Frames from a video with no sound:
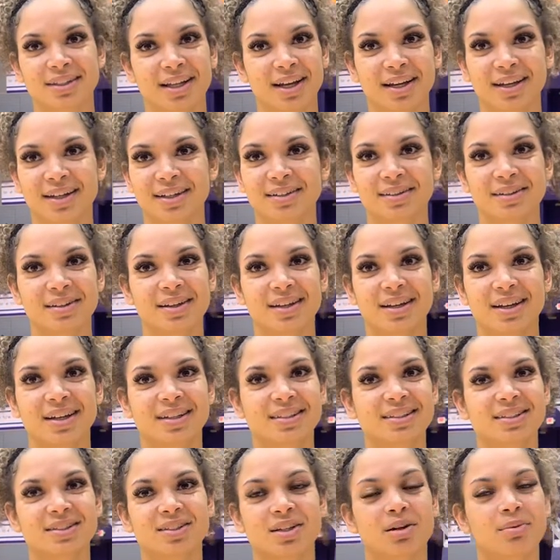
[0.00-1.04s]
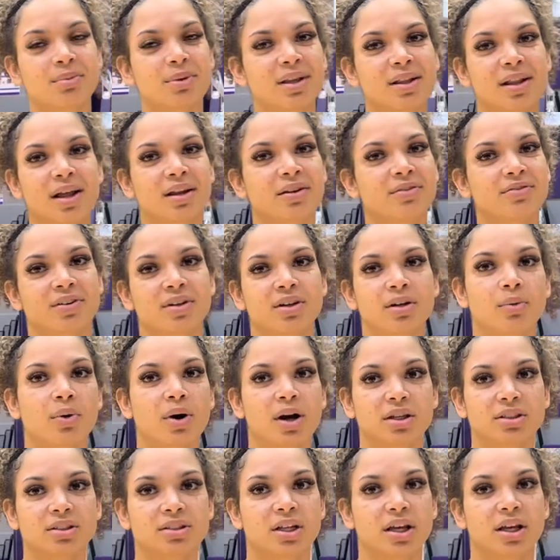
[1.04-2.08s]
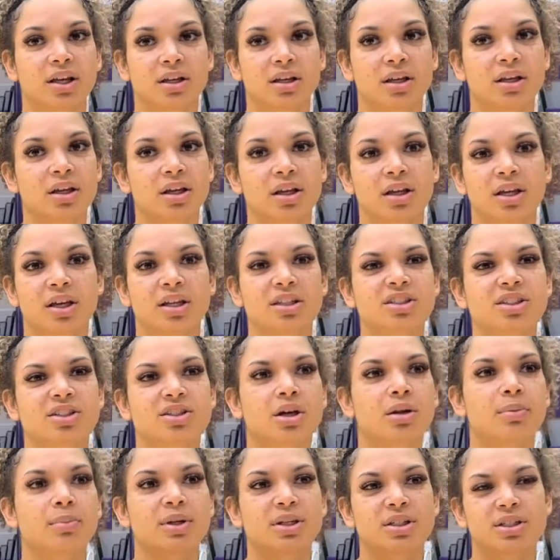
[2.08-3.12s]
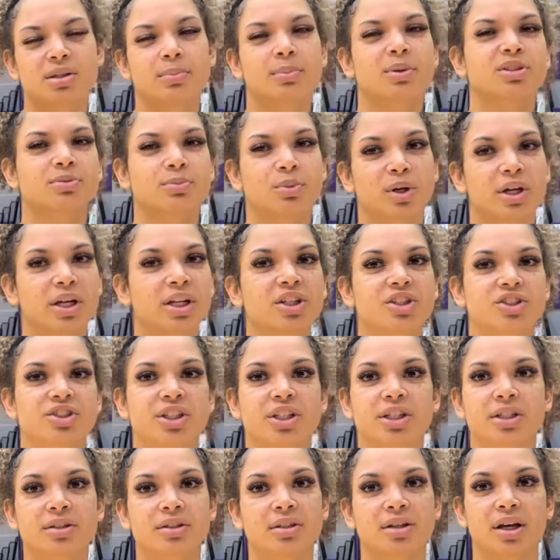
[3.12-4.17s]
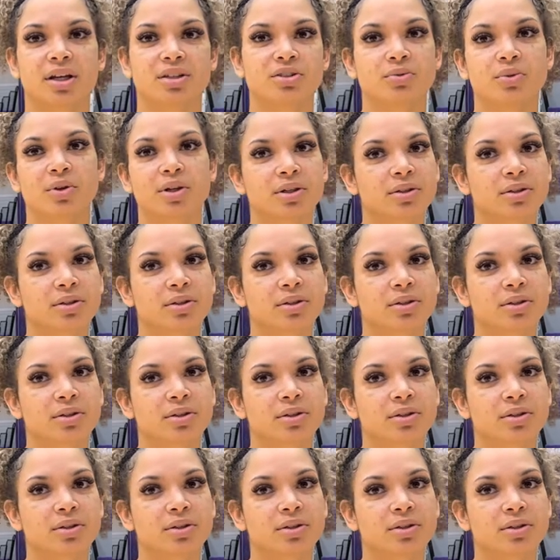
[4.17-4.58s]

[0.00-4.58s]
Like, it's just going to be a lot of fun to watch. Like, it's just going to bring so much more energy as well.